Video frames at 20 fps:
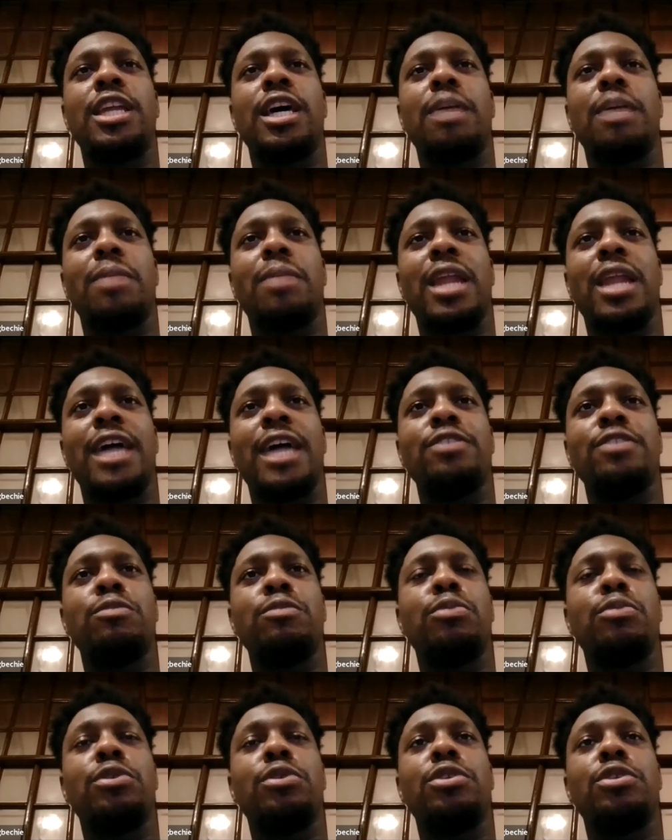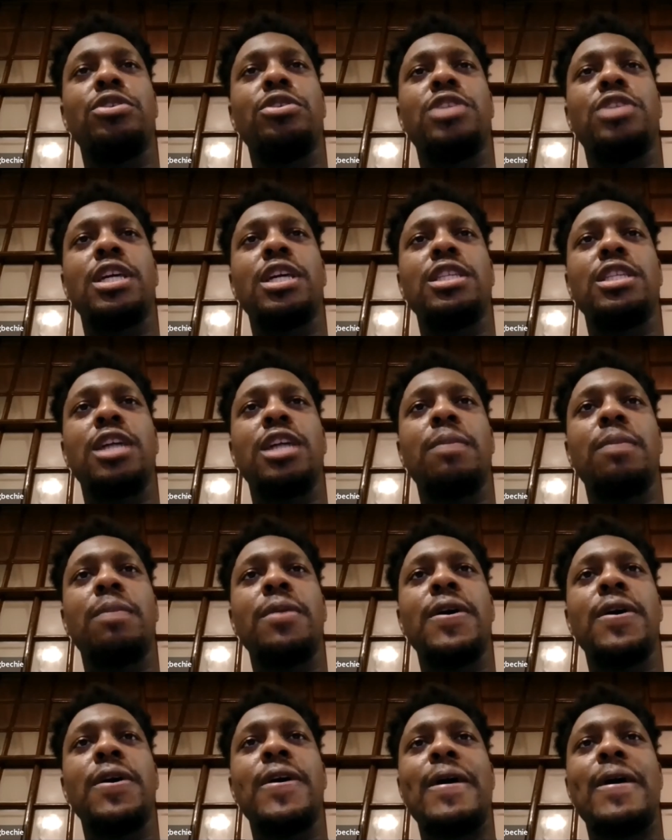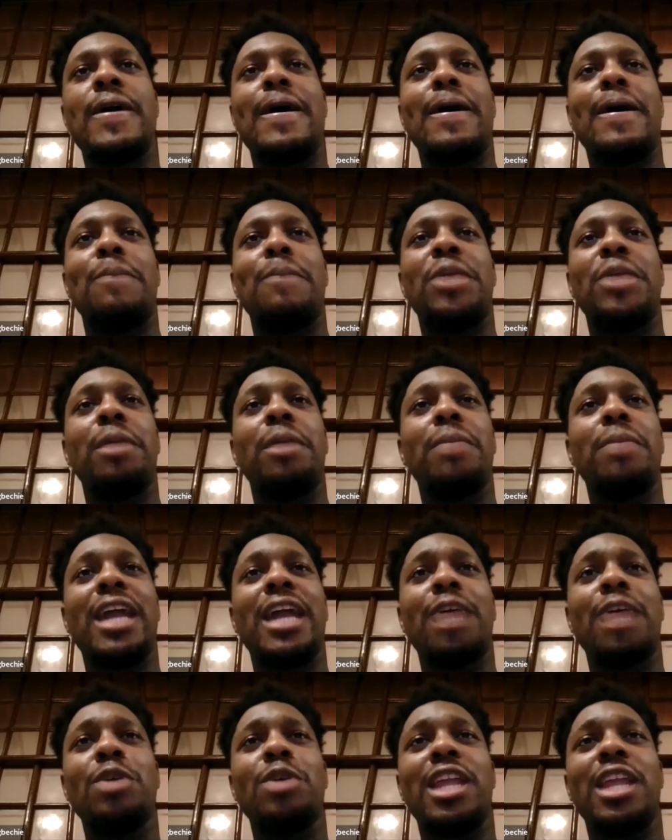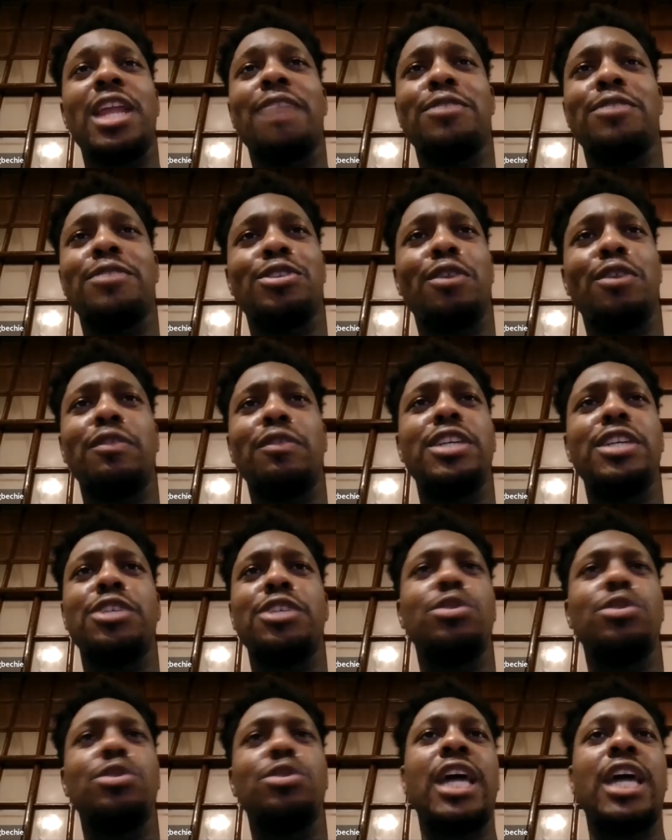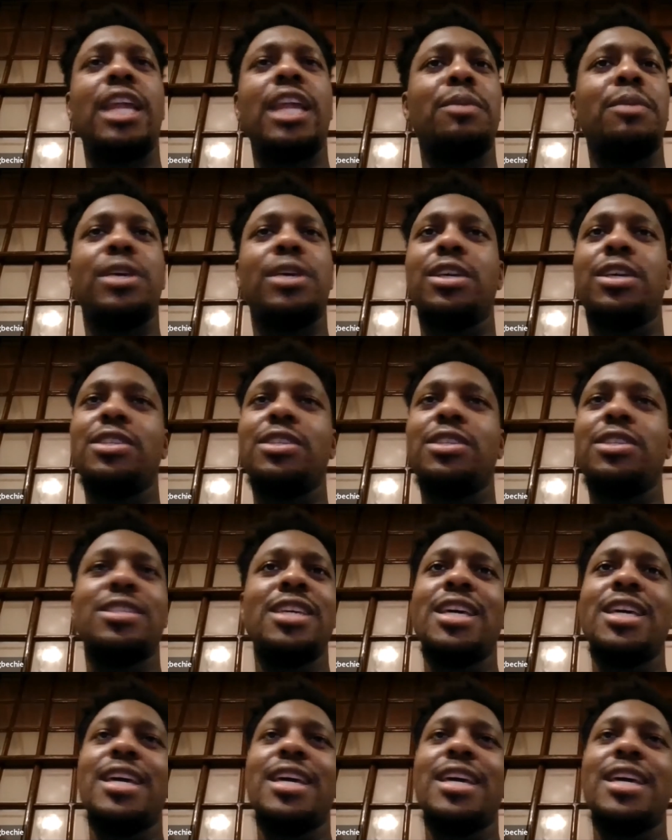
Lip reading: I'm glad you brought those things up. And I'm glad we left this conversation organic because,